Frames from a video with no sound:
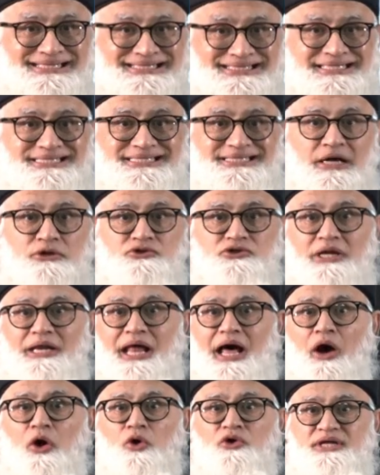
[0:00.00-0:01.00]
Discount
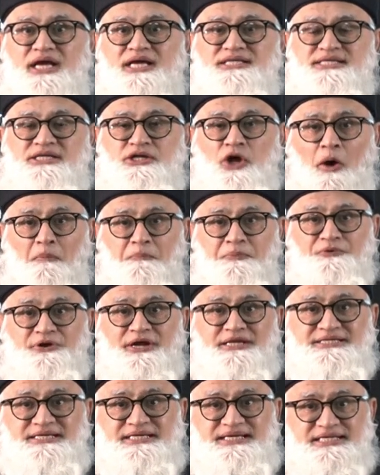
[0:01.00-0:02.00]
allowed as an
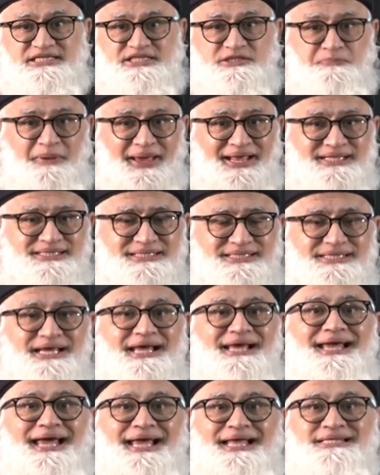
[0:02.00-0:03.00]
operating expense
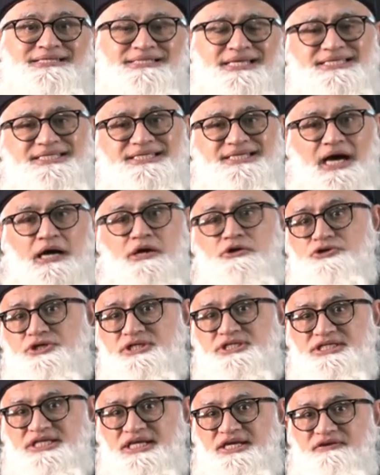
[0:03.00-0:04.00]
and discount
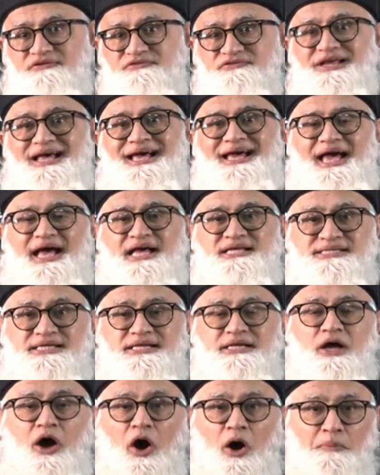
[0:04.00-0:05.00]
received as
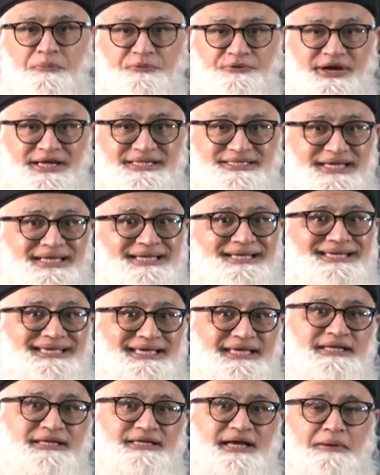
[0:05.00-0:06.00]
an operating
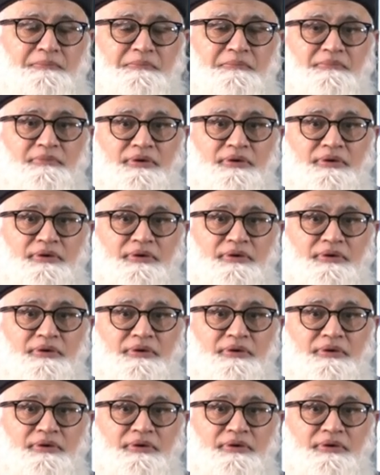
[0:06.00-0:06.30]
income.